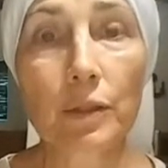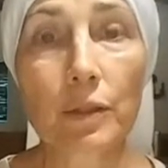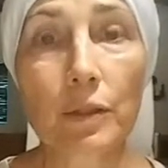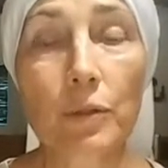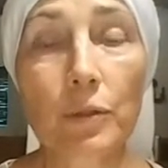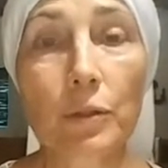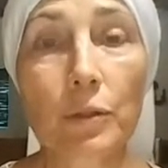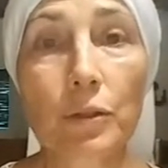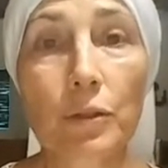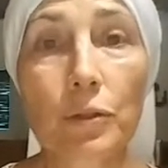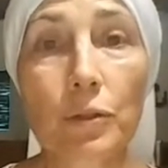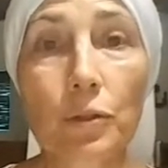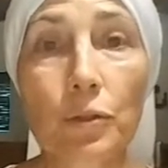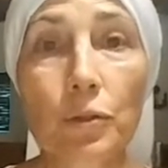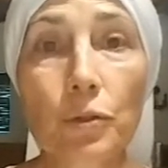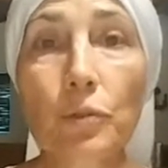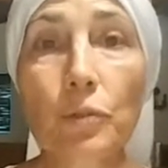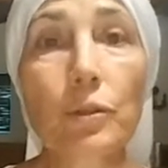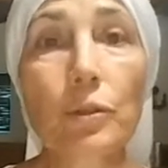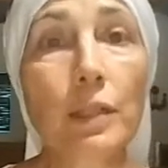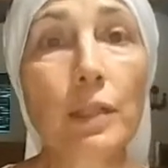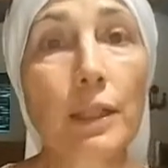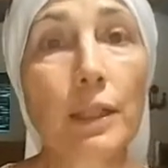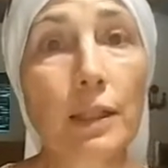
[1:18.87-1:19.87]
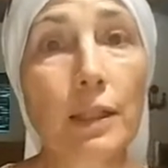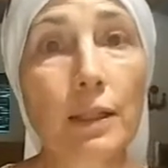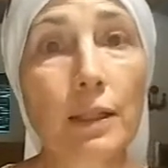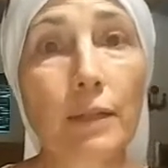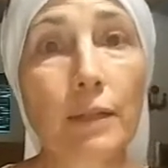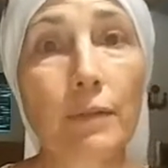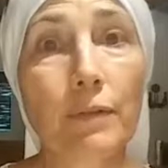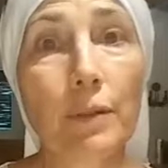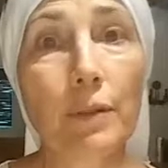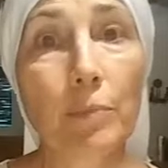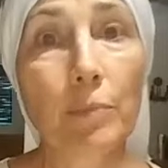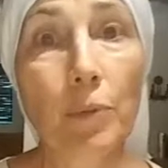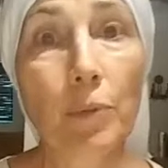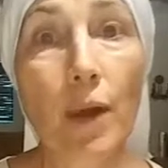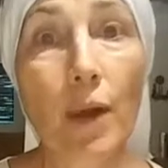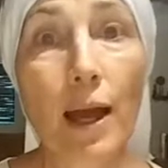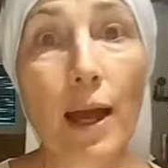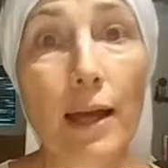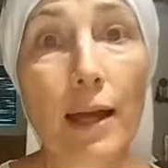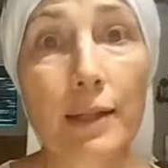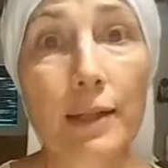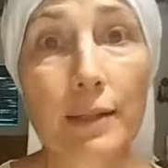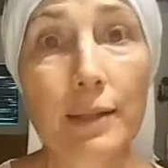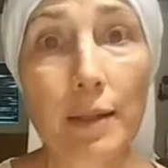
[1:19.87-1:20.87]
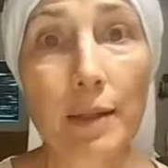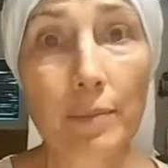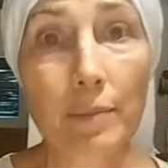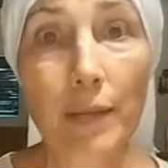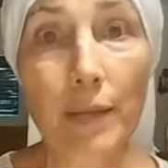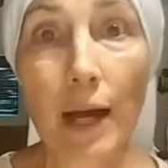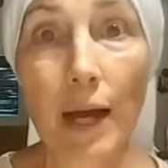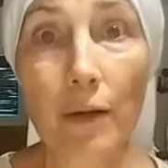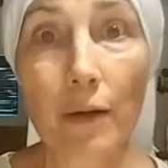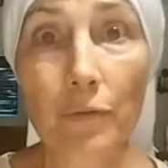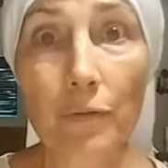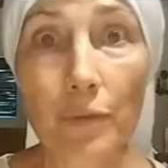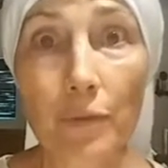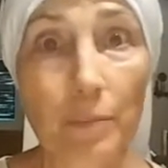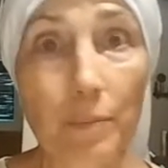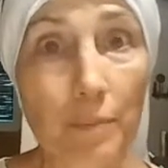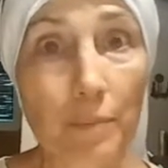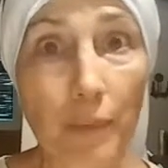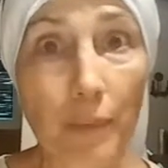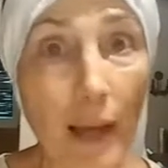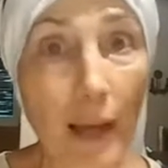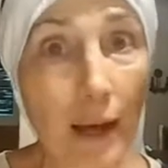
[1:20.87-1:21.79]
who is truly the living bread come down from